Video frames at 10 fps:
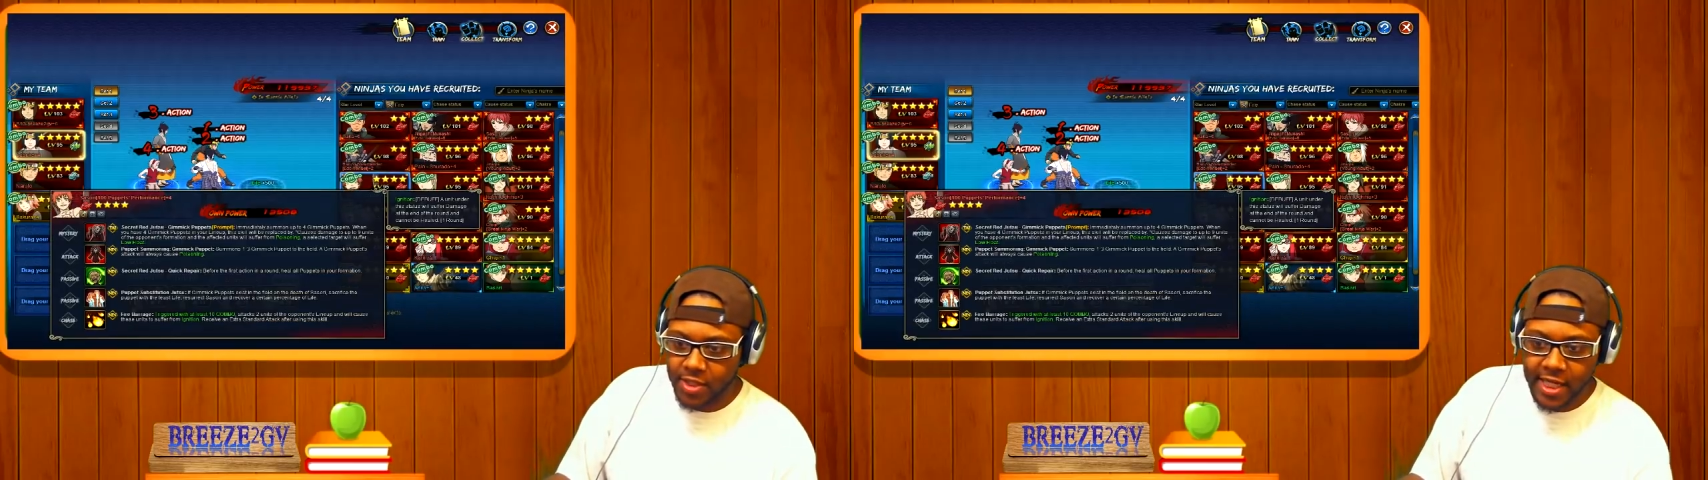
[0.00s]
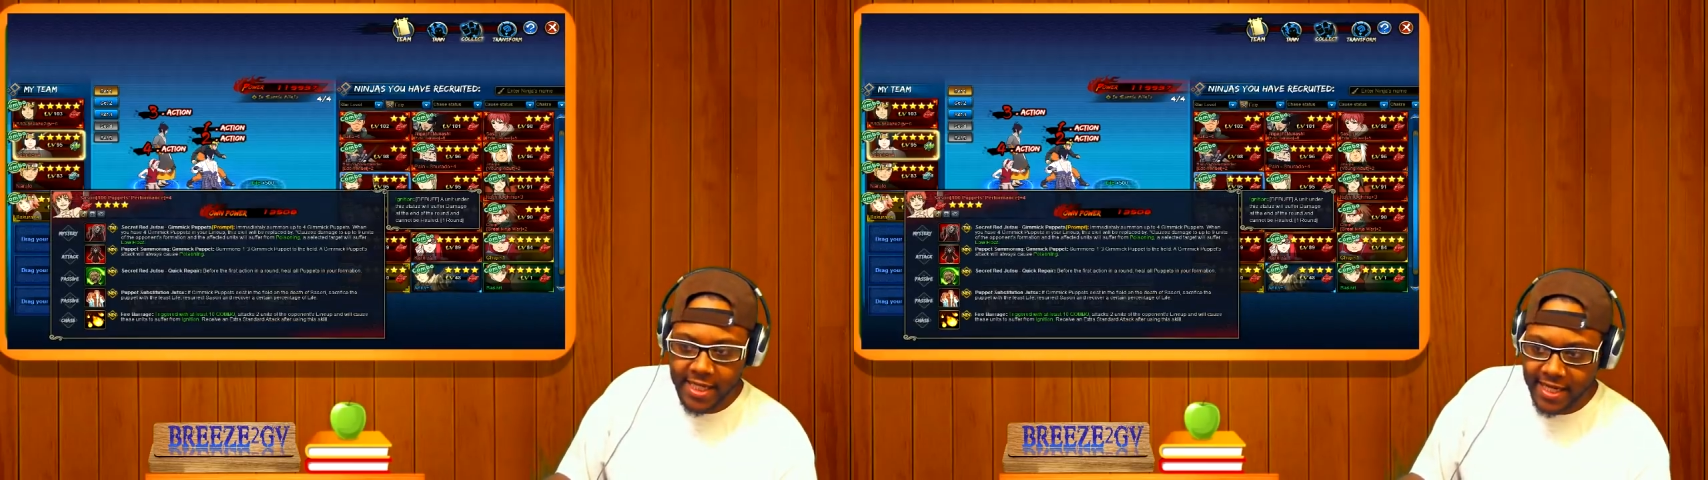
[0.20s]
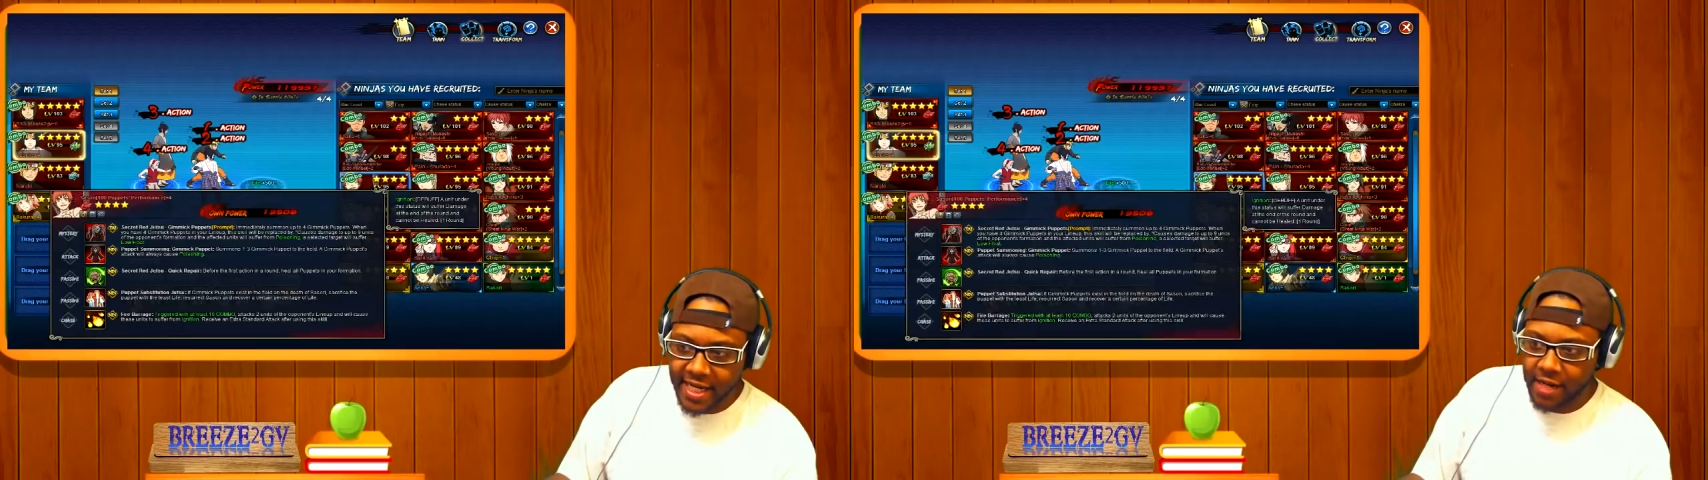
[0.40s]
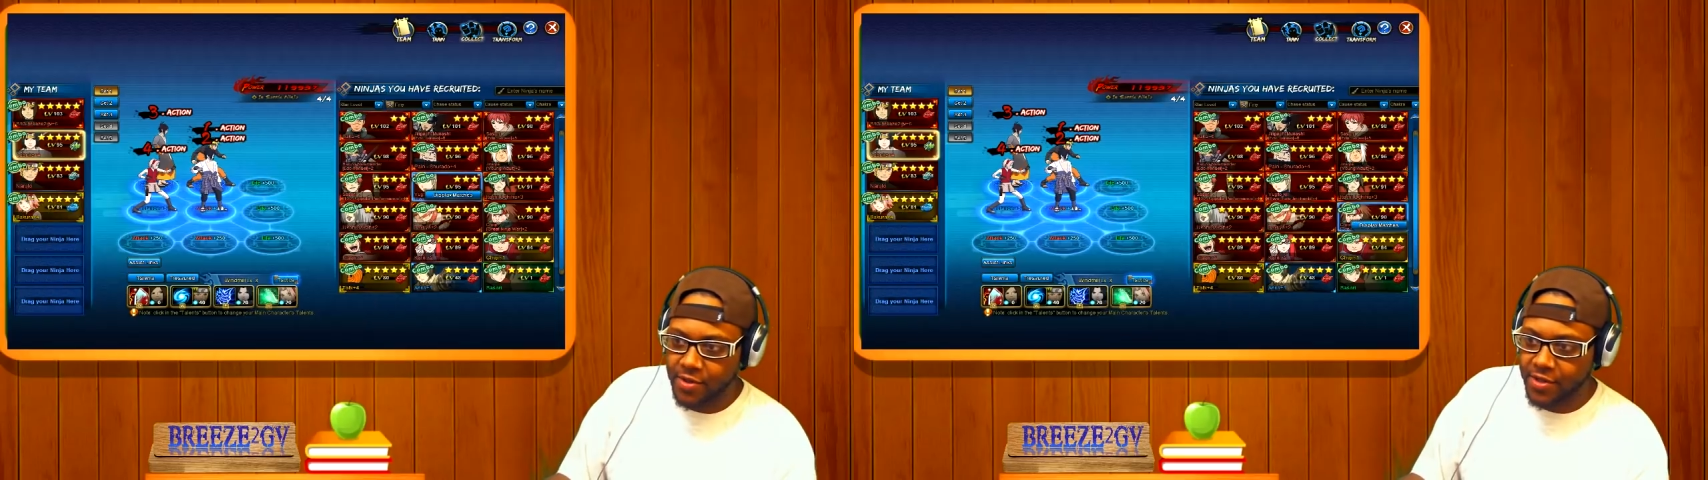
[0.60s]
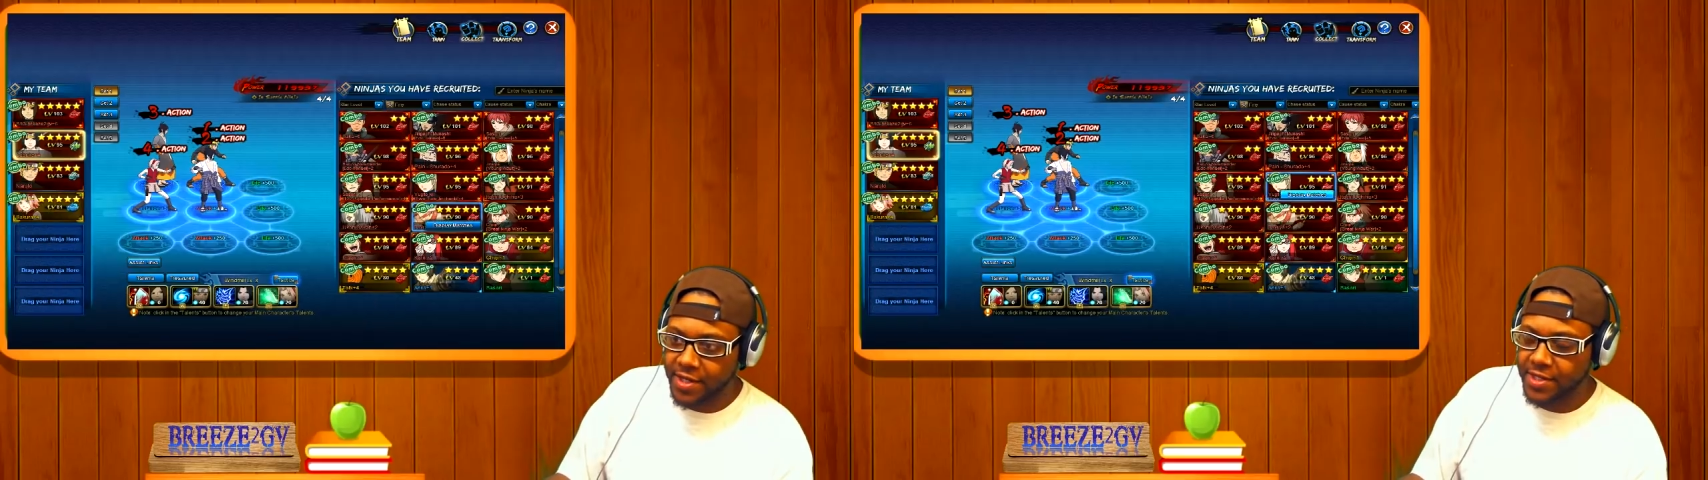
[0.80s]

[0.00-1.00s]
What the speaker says: hit combo there.